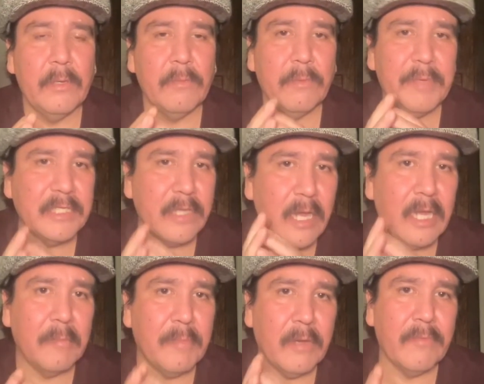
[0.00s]
When we
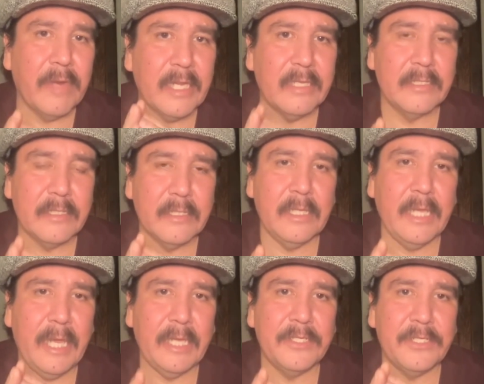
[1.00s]
talk about
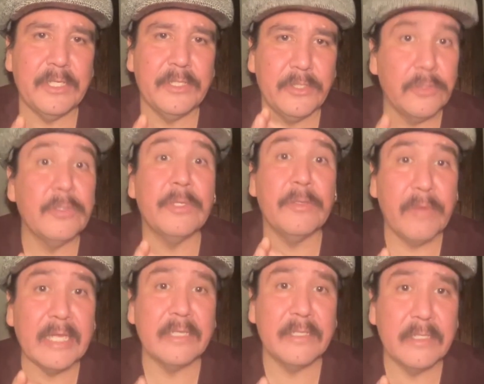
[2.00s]
reconciliation, truth and
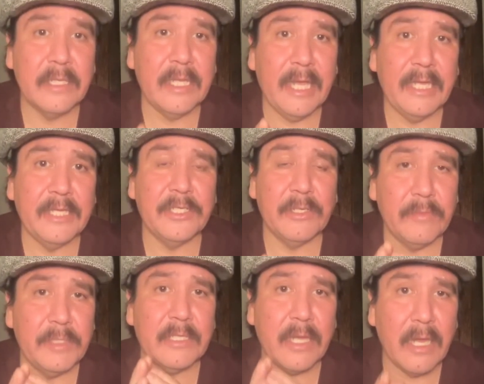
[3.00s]
reconciliation,
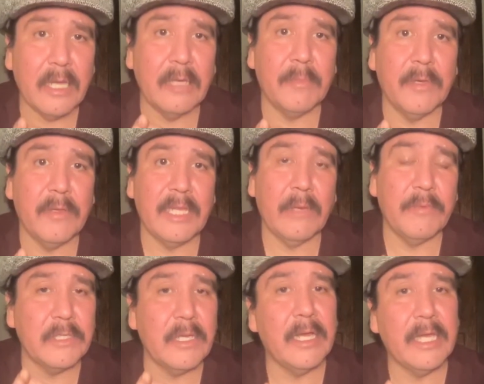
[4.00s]
we talk about that.
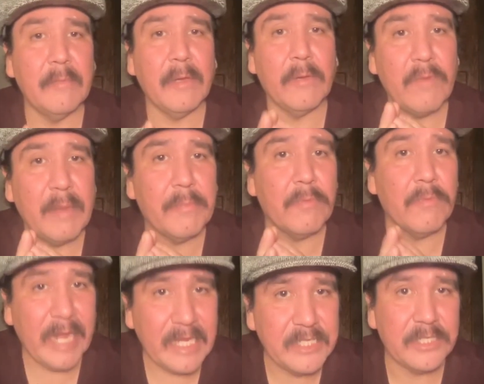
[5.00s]
We're talking about
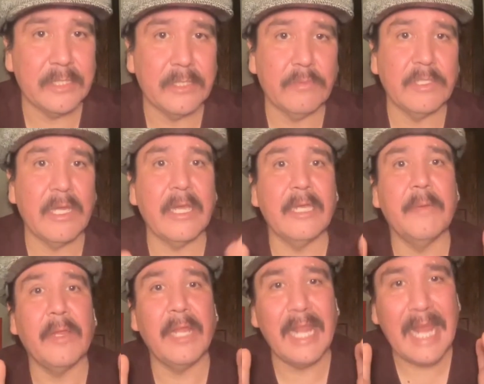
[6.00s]
reparations. We're talking
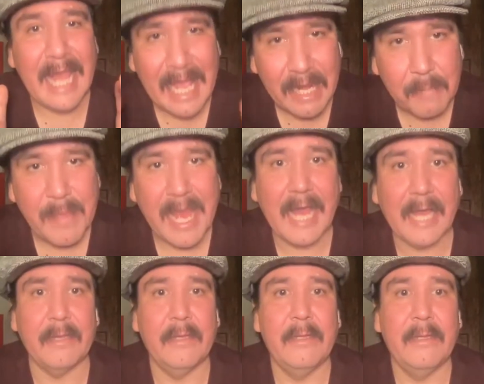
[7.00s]
about land back.
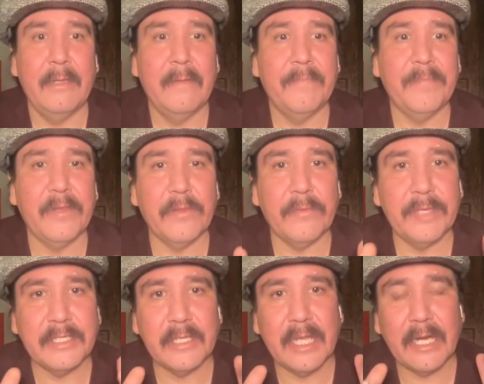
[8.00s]
The
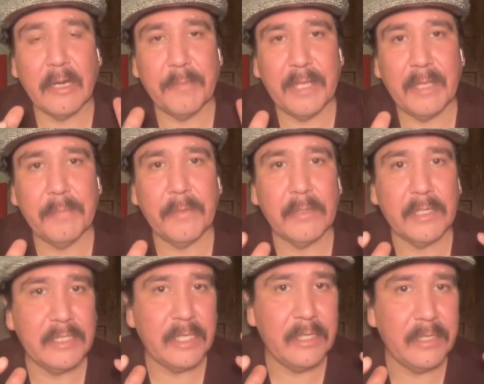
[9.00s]
reason that our people
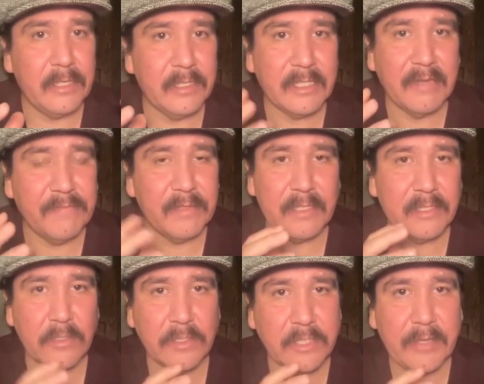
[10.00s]
continue to suffer
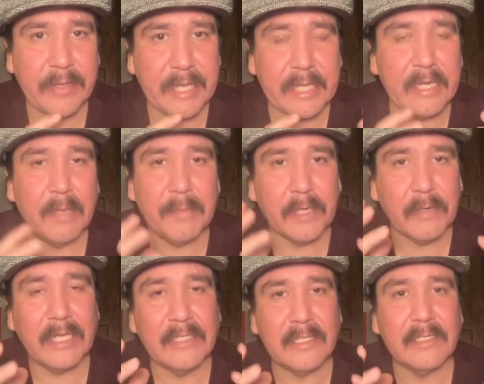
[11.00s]
these socioeconomic
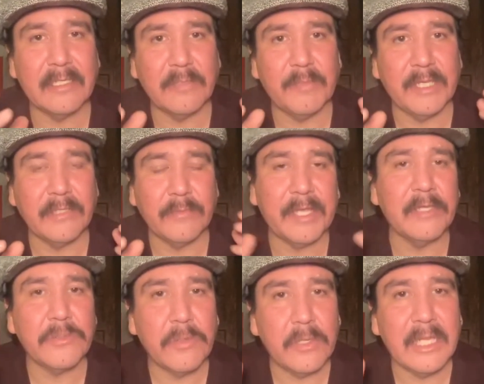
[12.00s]
crises is because we
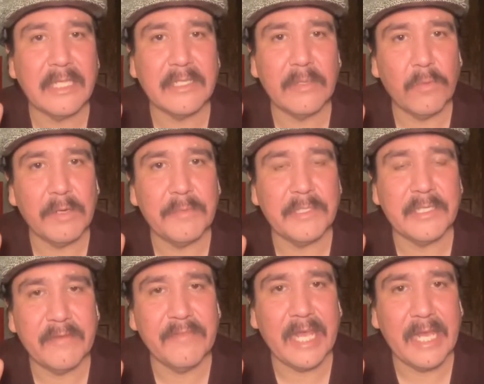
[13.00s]
control less than
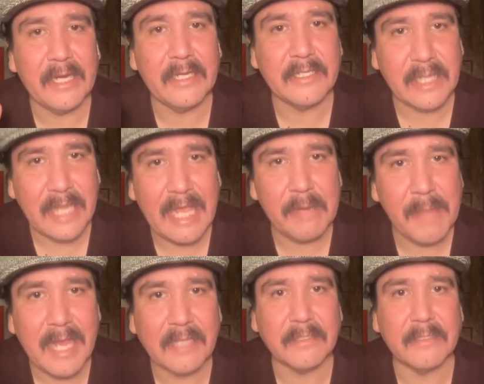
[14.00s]
1% of Canada's
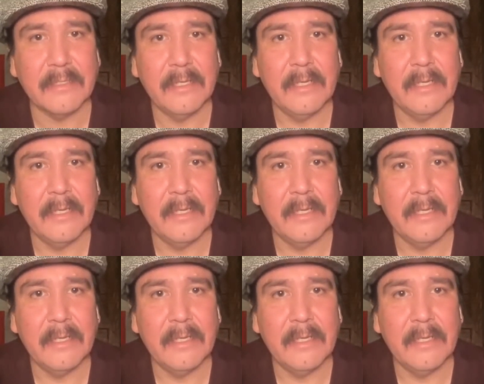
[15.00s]
landmass.